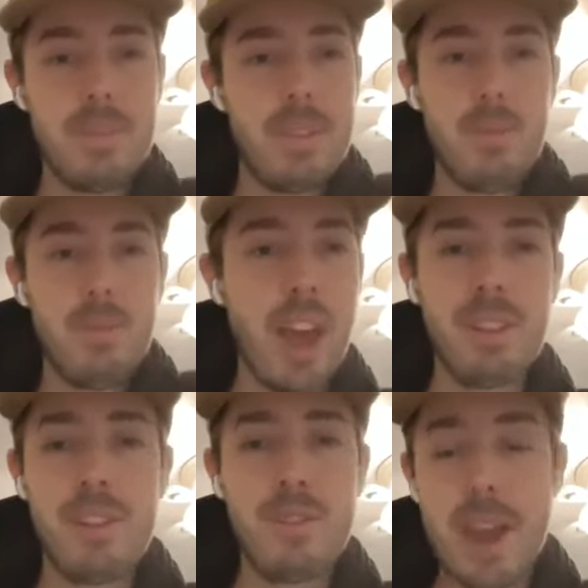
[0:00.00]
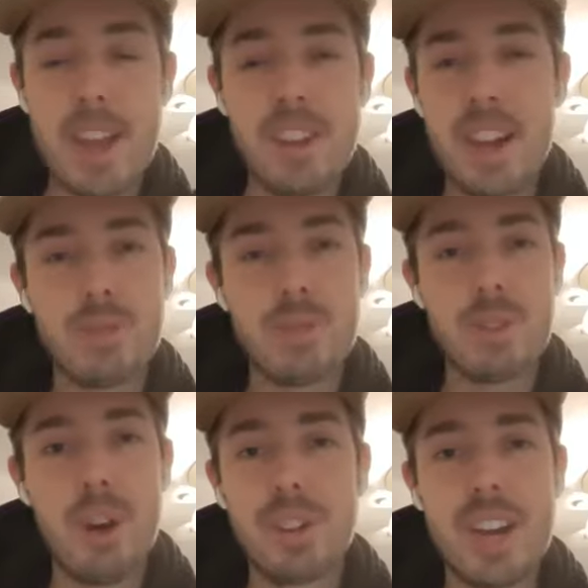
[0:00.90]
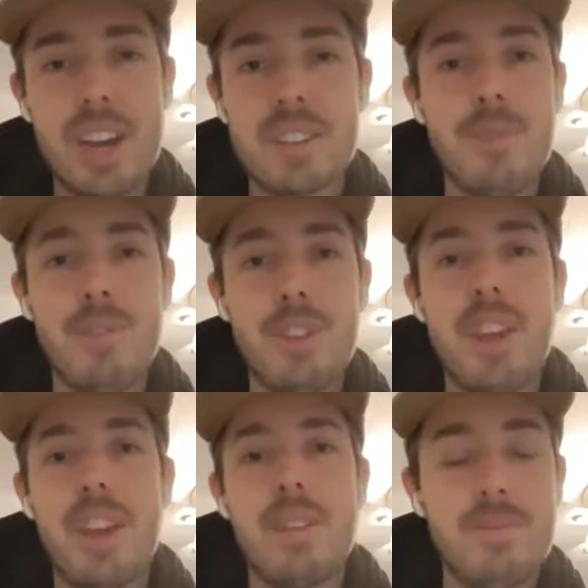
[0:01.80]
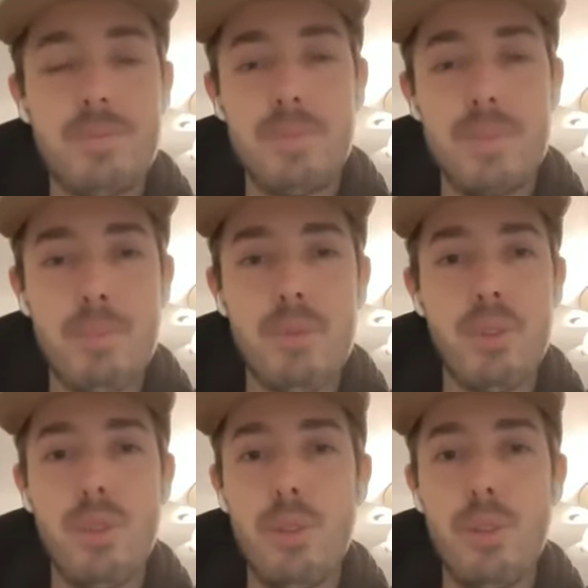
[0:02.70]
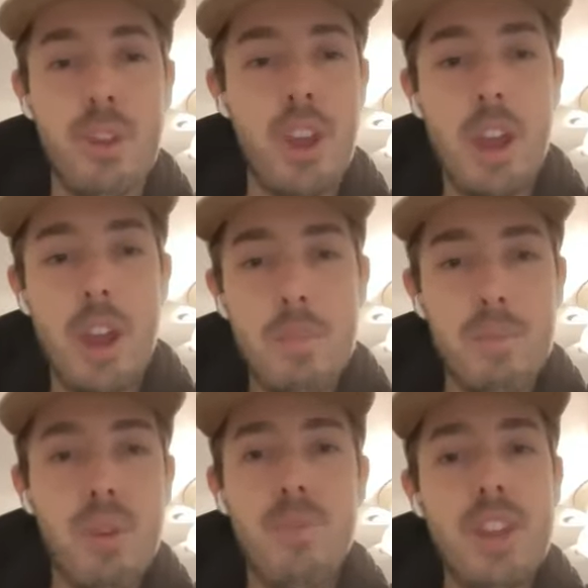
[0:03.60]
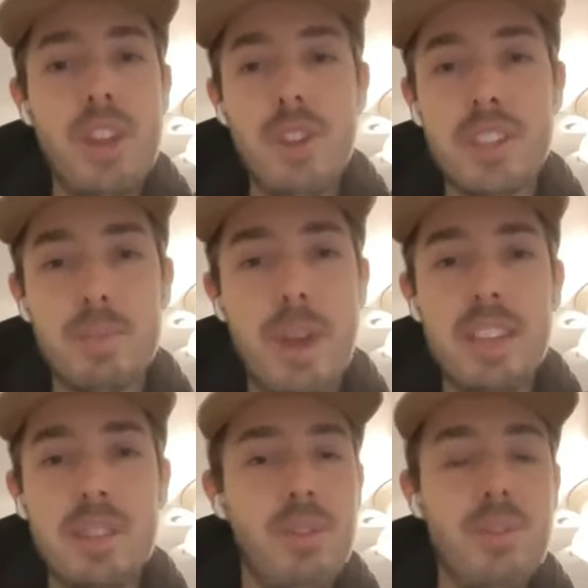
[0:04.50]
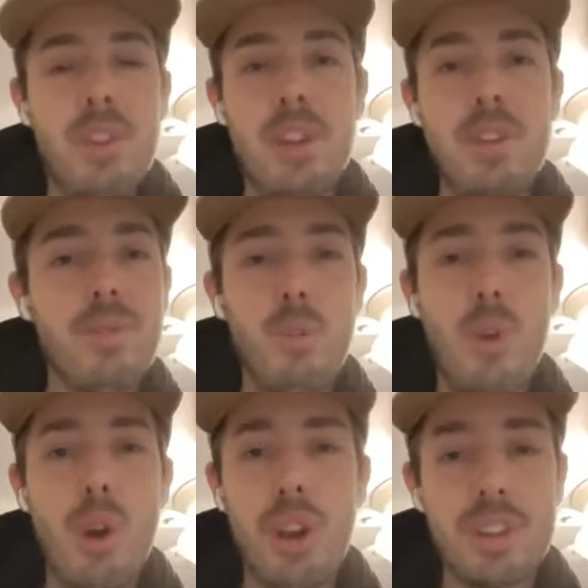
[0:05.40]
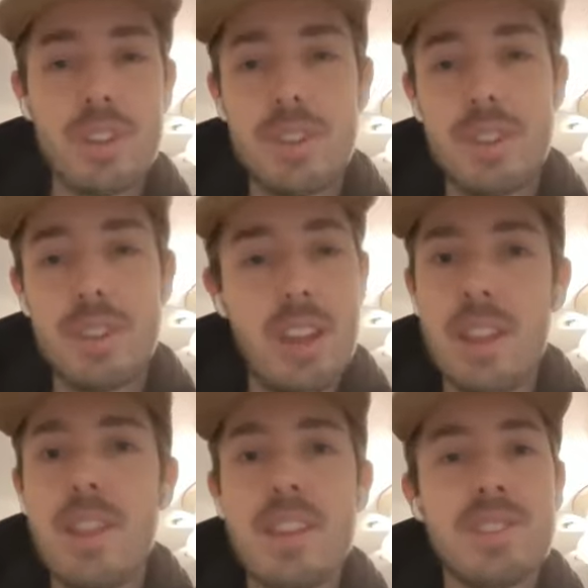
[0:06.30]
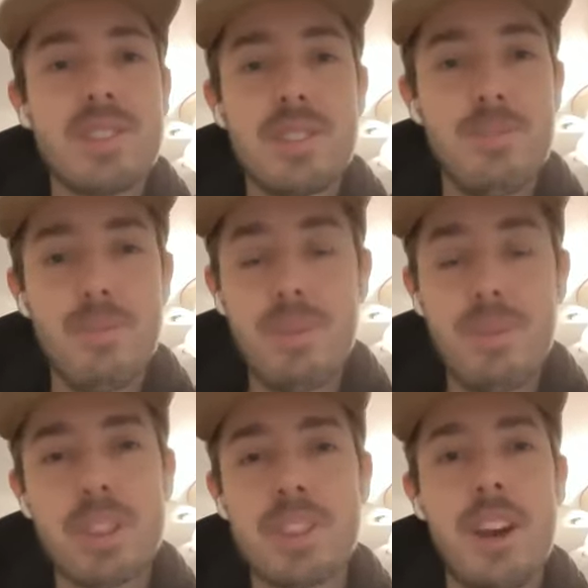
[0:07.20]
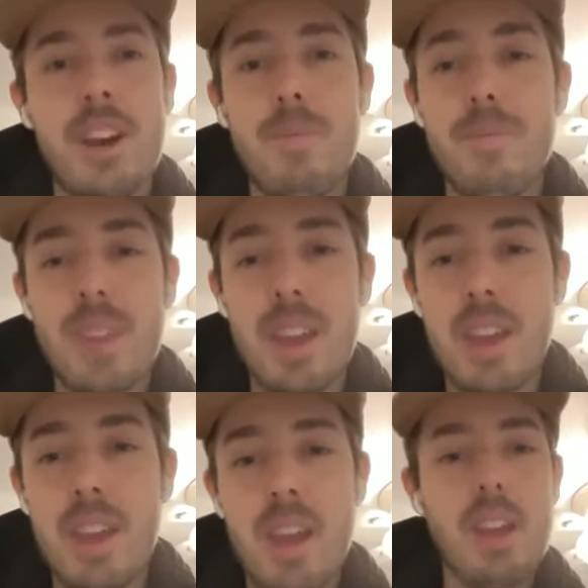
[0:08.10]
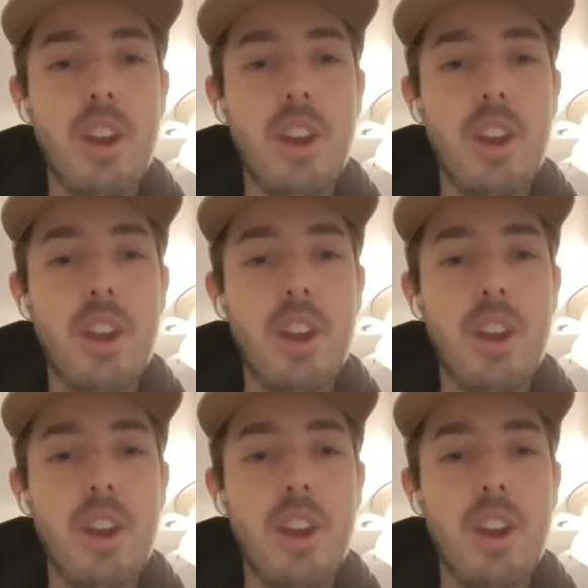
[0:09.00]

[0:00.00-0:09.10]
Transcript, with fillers: yeah, what I love about you guys with the podcast and everything, yeah, prove prove that you're in the space, prove that you've worked in this with some,